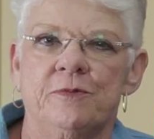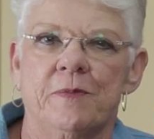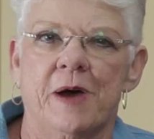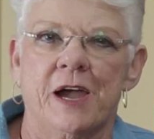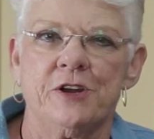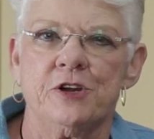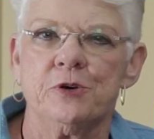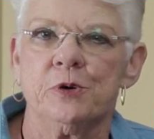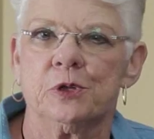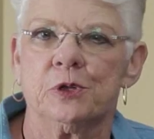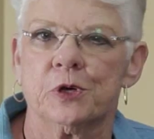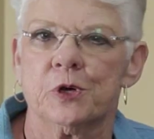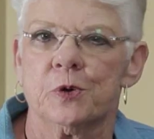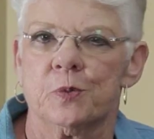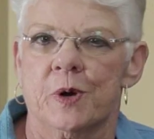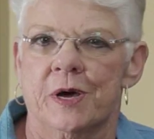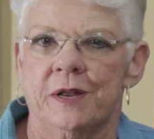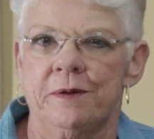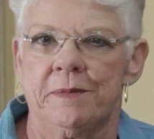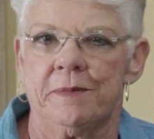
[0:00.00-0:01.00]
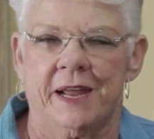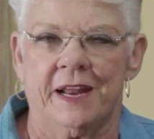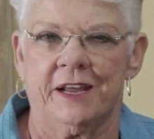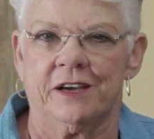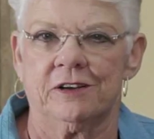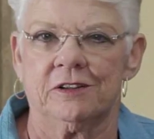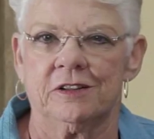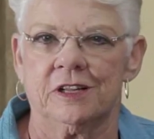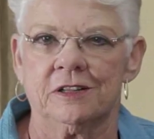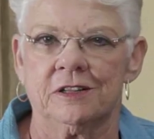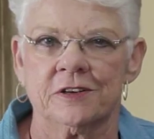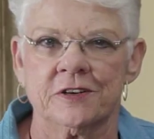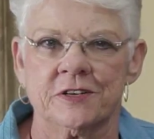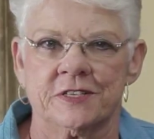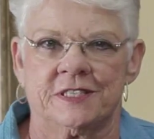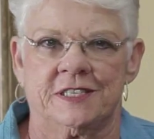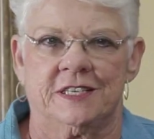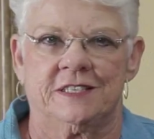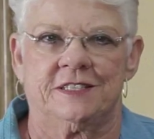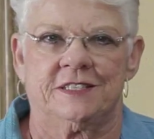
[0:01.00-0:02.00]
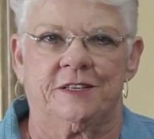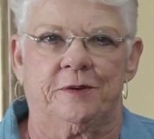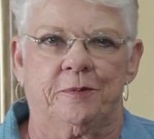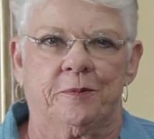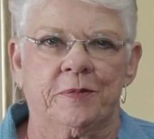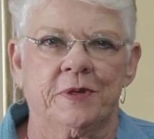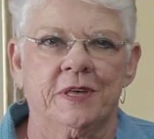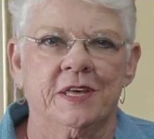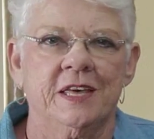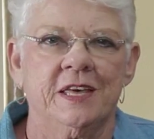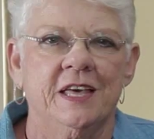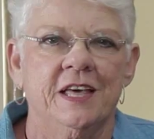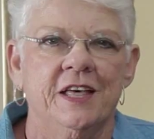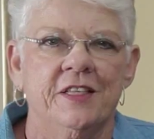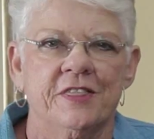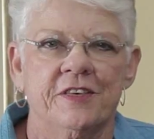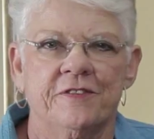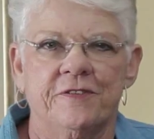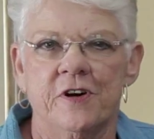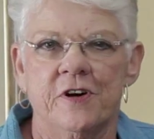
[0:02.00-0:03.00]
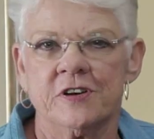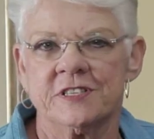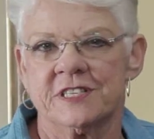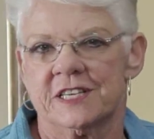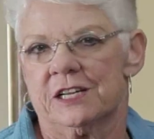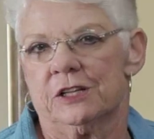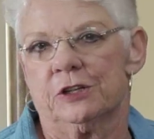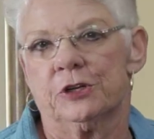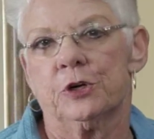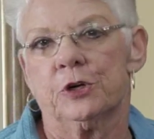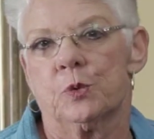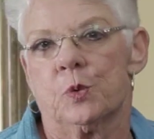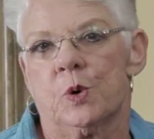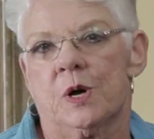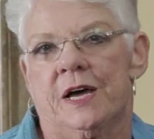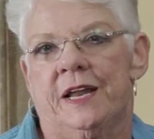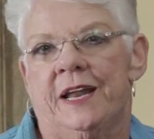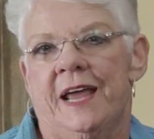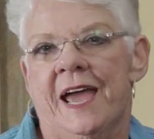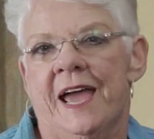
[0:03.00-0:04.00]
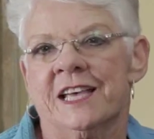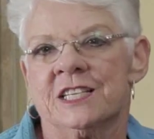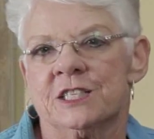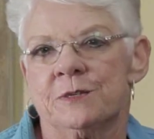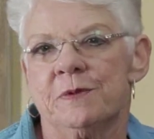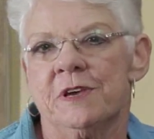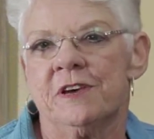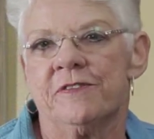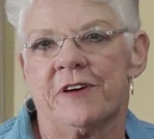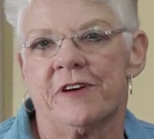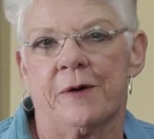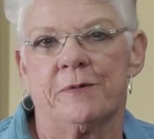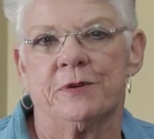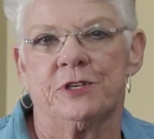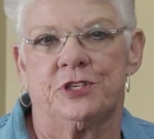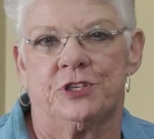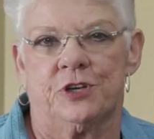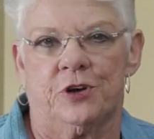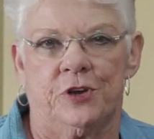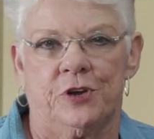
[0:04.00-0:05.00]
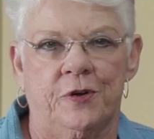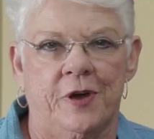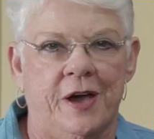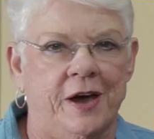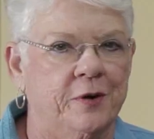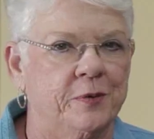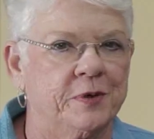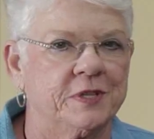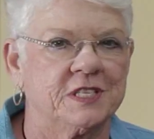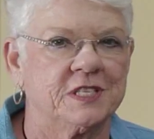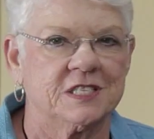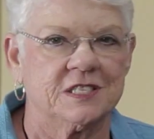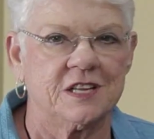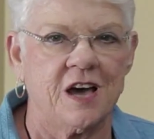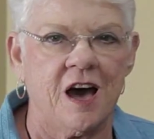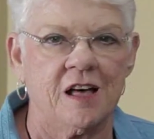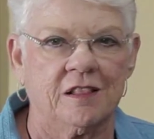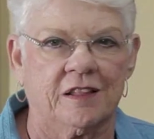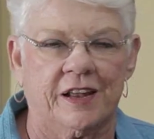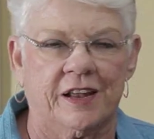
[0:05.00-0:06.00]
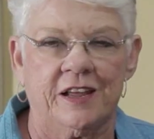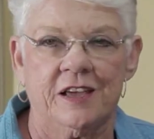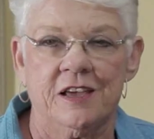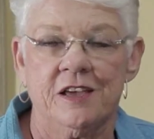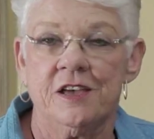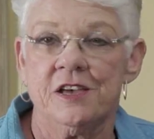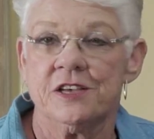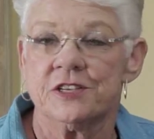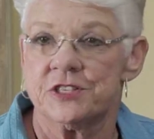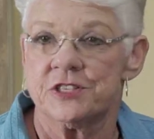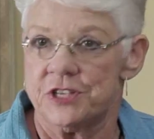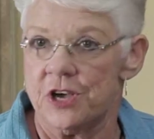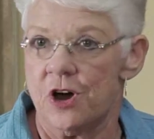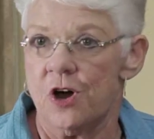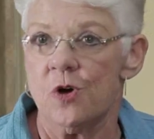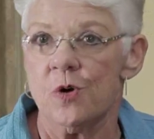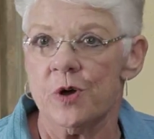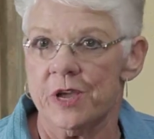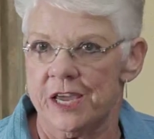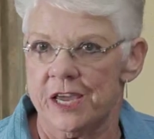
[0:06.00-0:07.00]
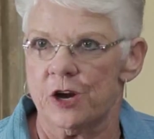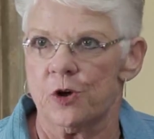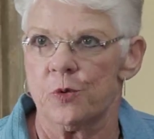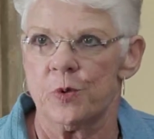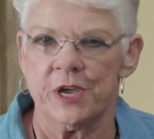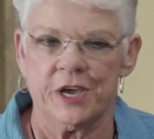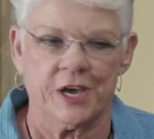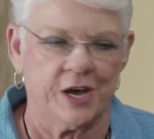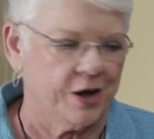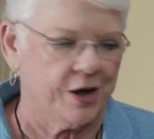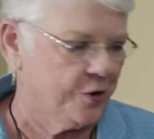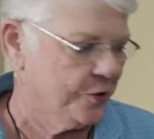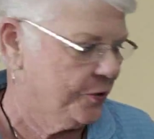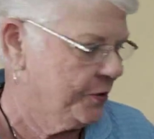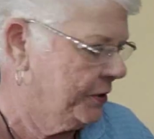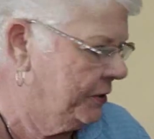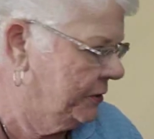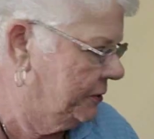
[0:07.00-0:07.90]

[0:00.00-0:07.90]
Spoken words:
my new Alert1 medical alert system. The folks at Alert1 asked me if I would show you how to install it. So here we go.